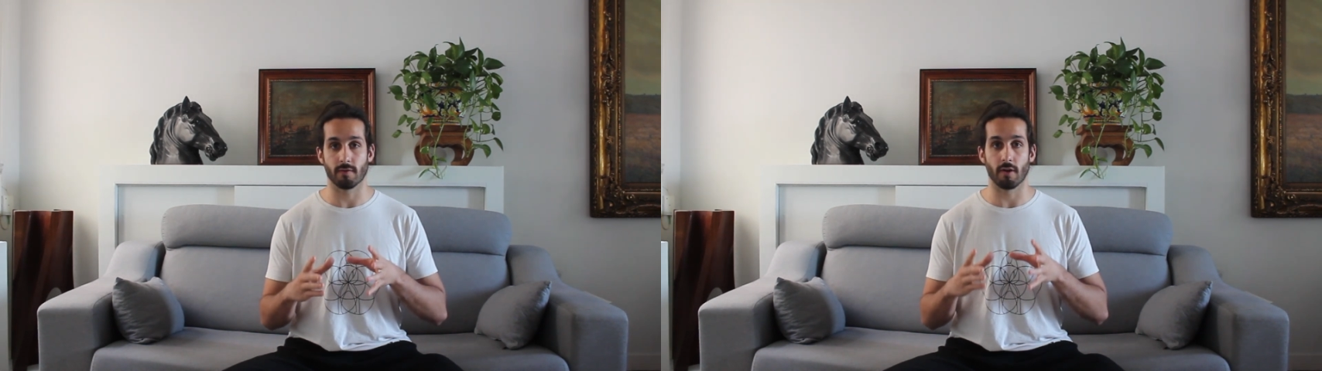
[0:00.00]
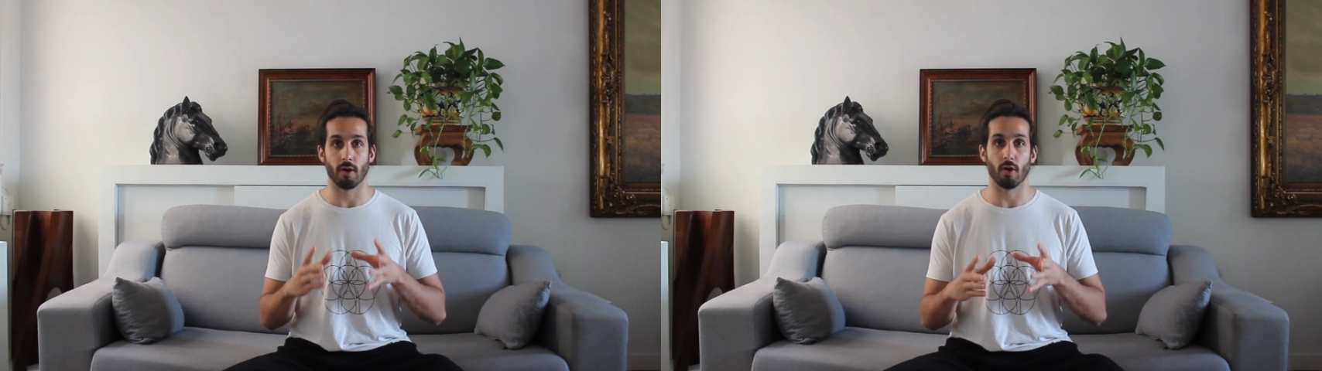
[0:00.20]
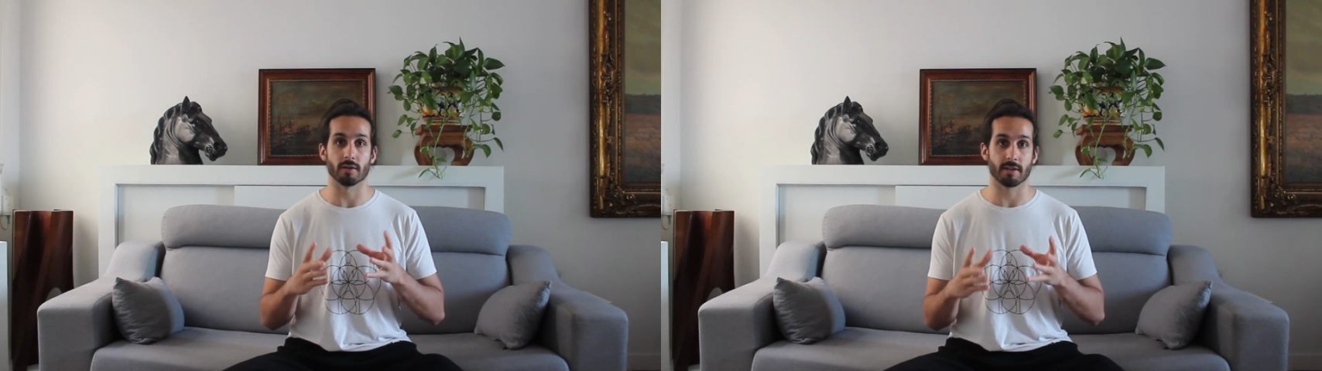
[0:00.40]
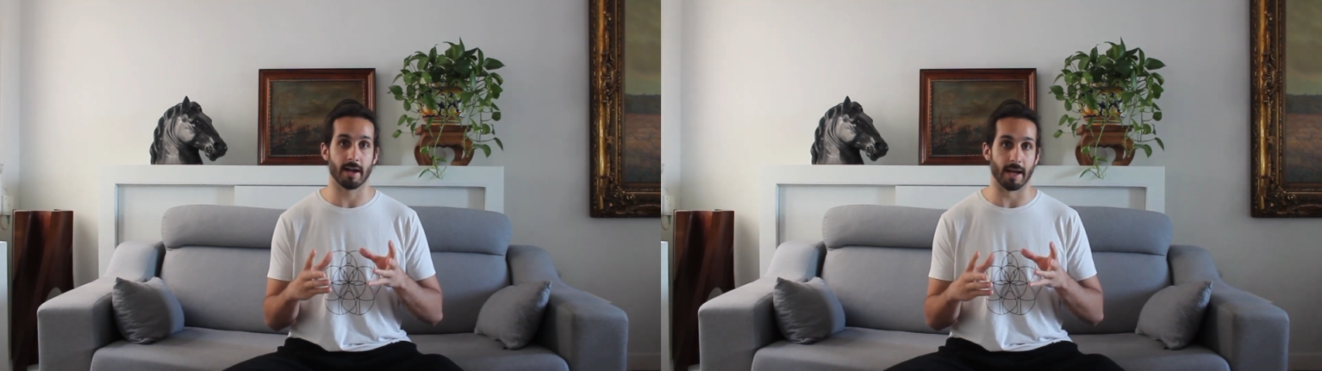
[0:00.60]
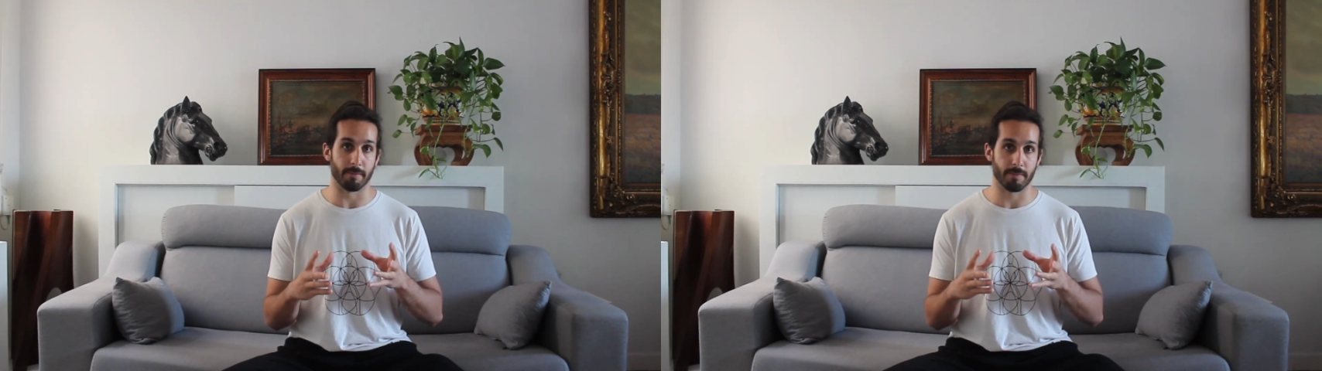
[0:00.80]
for a long
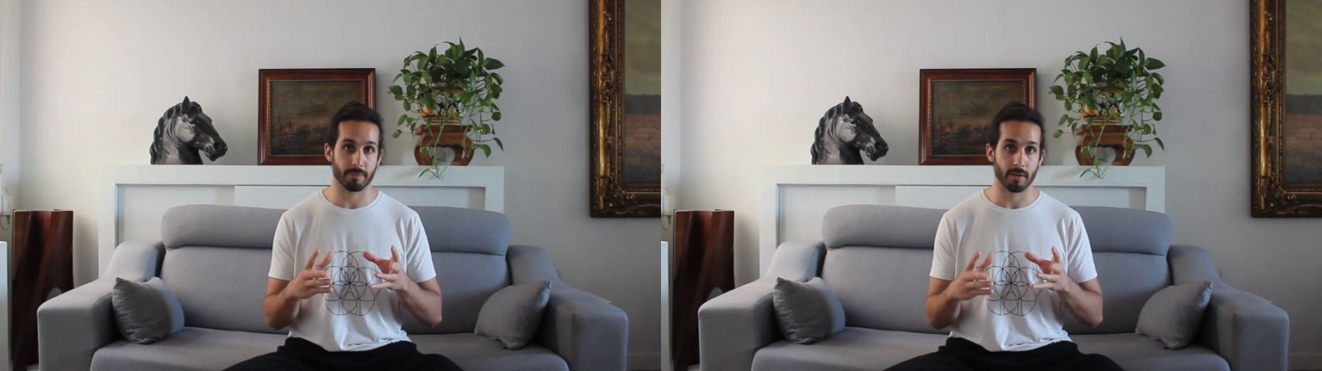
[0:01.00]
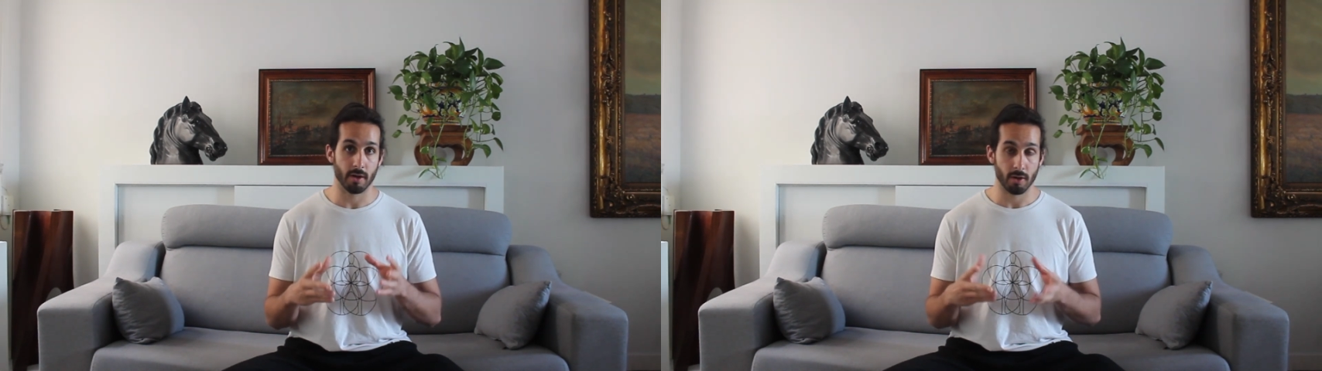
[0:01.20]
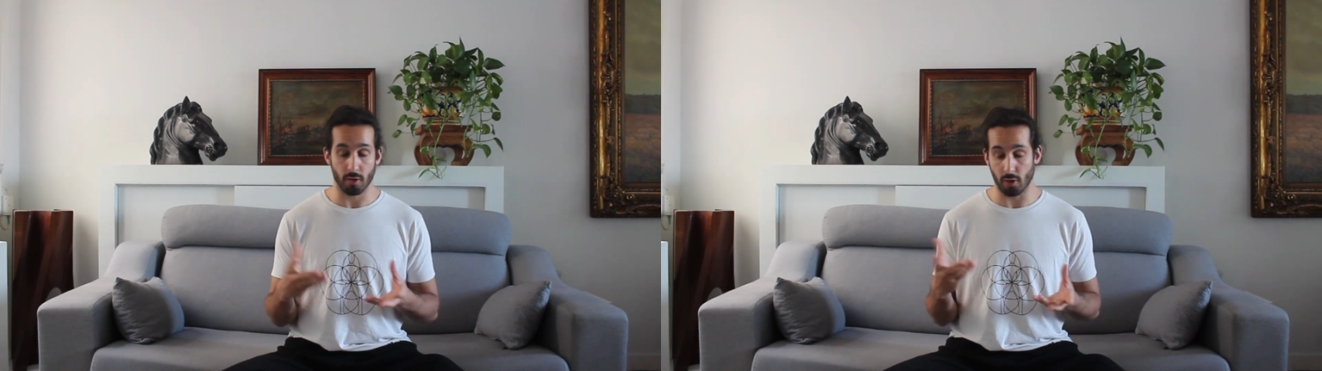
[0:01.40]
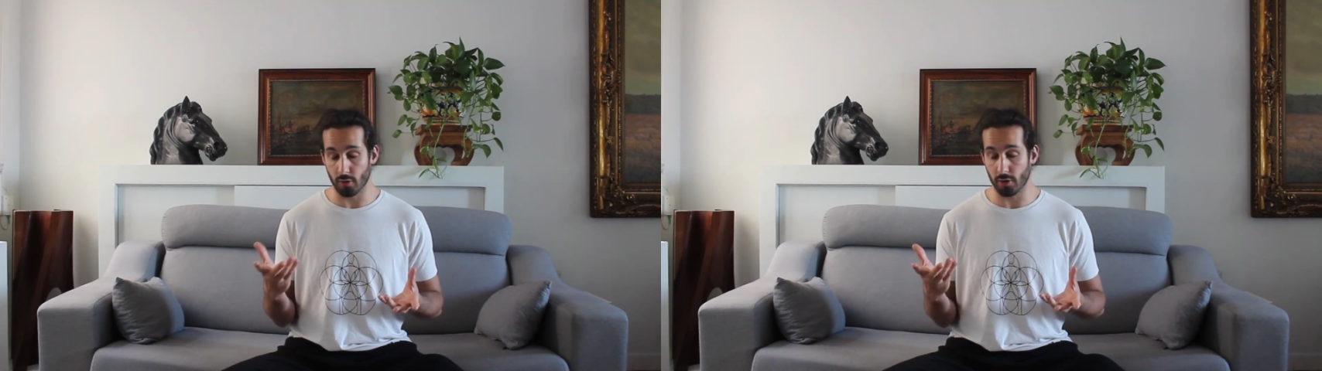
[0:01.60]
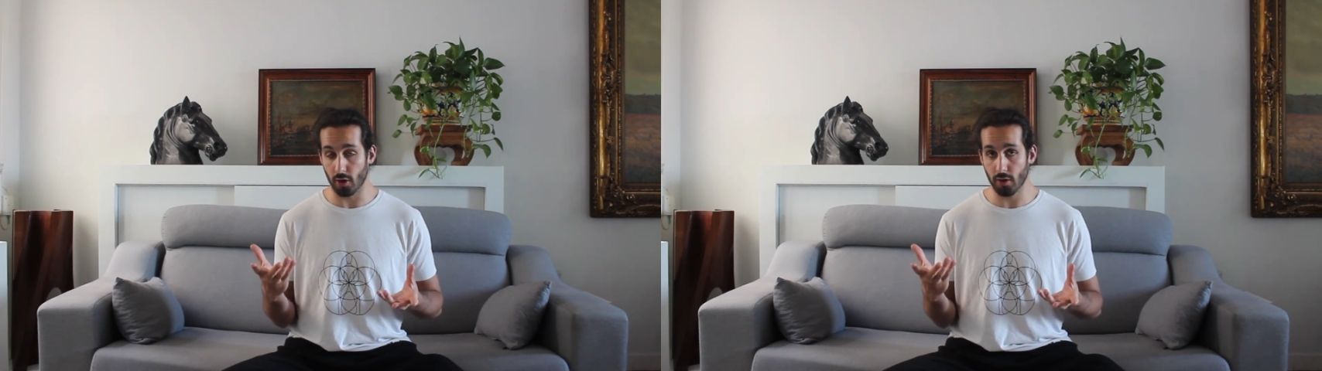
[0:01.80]
time. Or
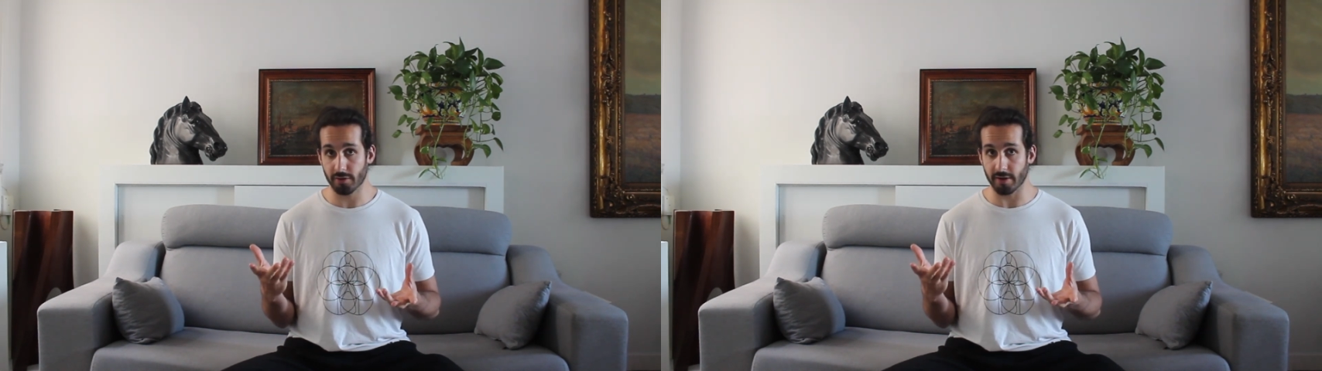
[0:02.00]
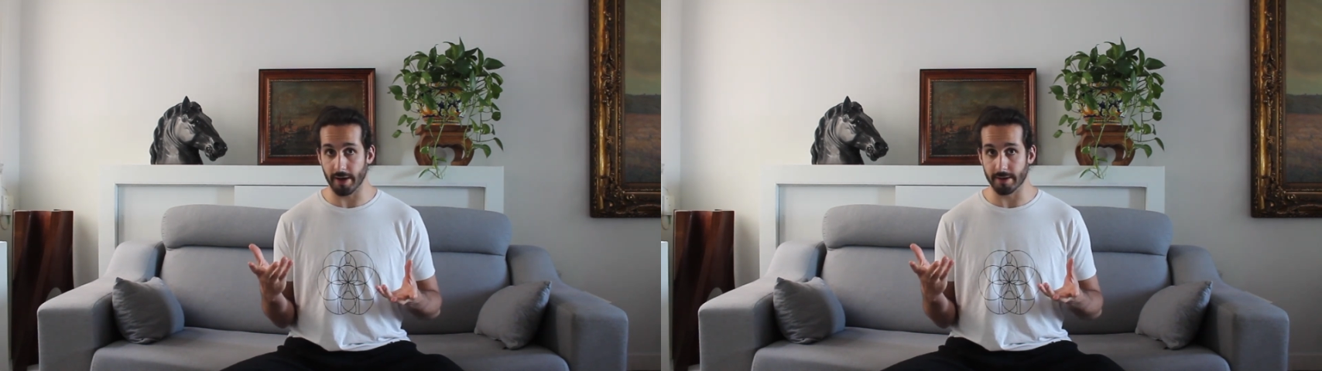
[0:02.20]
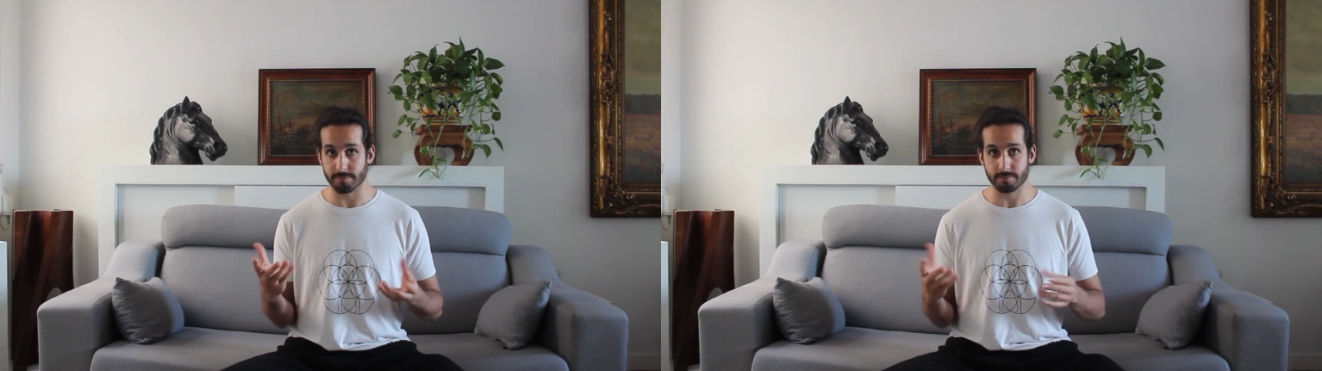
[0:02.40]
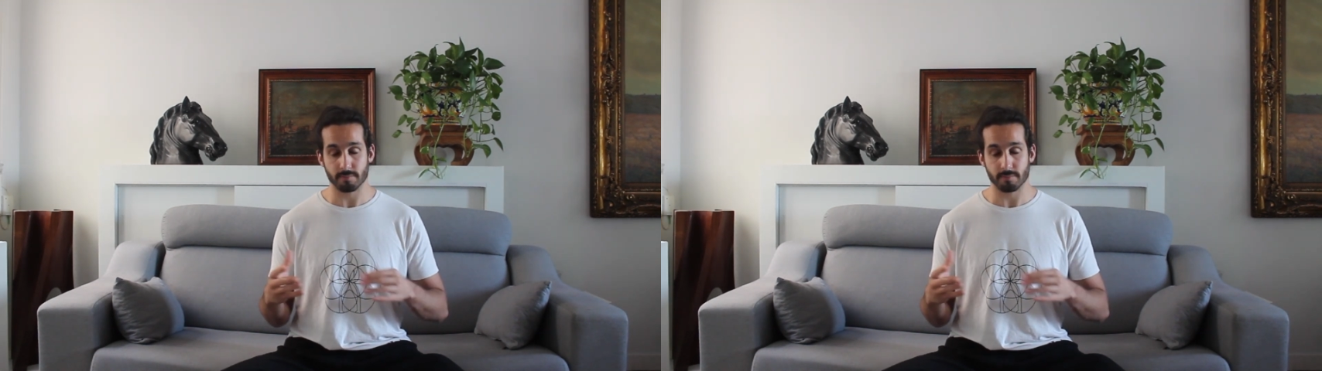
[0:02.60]
on the other side,